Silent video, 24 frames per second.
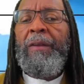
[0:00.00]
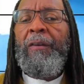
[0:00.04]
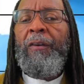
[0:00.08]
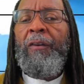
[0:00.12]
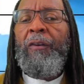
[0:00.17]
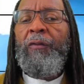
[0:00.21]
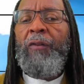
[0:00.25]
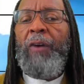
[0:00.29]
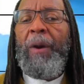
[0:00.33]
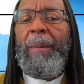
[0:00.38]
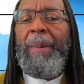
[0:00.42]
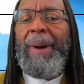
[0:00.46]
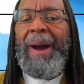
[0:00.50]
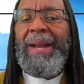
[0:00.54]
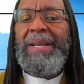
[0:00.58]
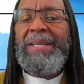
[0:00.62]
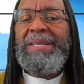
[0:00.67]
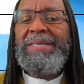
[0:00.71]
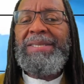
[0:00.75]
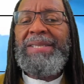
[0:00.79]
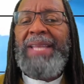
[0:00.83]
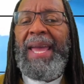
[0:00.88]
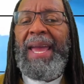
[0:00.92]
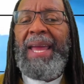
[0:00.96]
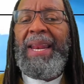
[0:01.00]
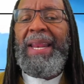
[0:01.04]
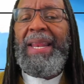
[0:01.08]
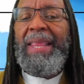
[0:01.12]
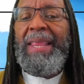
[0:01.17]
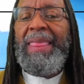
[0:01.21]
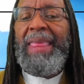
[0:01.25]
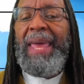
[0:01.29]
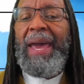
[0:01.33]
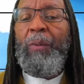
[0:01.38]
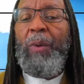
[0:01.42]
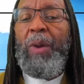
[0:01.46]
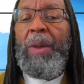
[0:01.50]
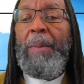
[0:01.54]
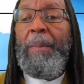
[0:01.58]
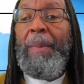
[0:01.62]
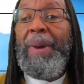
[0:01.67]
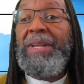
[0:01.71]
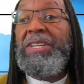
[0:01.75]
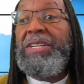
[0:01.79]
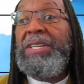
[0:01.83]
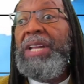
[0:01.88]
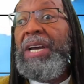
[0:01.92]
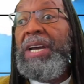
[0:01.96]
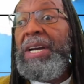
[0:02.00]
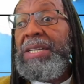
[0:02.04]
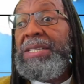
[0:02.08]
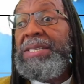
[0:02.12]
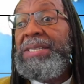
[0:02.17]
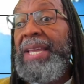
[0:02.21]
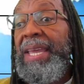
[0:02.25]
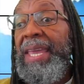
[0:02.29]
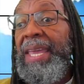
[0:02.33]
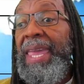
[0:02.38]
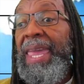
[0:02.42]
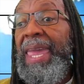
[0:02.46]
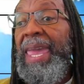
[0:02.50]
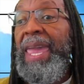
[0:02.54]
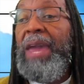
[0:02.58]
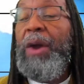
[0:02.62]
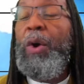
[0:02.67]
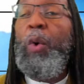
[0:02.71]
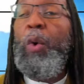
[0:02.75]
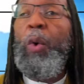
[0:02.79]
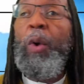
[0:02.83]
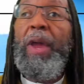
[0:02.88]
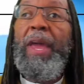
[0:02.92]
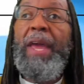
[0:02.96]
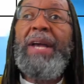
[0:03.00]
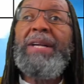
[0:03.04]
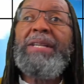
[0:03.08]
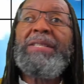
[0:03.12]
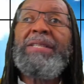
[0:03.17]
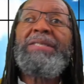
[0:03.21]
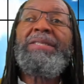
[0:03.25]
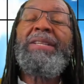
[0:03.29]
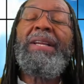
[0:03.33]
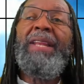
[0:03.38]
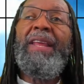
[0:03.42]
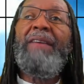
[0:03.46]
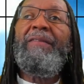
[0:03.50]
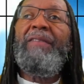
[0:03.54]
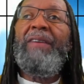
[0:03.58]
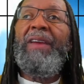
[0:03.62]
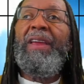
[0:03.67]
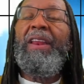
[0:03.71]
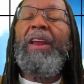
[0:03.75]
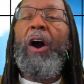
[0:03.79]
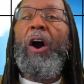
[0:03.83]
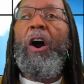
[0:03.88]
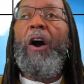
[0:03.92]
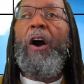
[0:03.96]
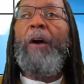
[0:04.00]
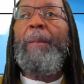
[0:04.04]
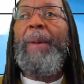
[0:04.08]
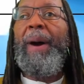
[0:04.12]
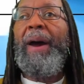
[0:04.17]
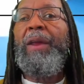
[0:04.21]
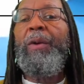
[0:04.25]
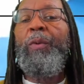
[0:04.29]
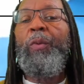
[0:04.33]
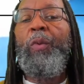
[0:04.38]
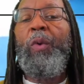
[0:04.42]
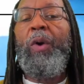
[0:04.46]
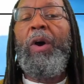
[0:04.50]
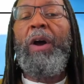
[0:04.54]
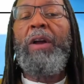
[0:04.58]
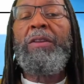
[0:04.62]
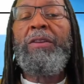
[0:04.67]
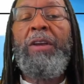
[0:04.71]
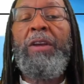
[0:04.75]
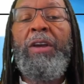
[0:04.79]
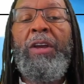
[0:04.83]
from understanding that we must look to He who is the living Almighty One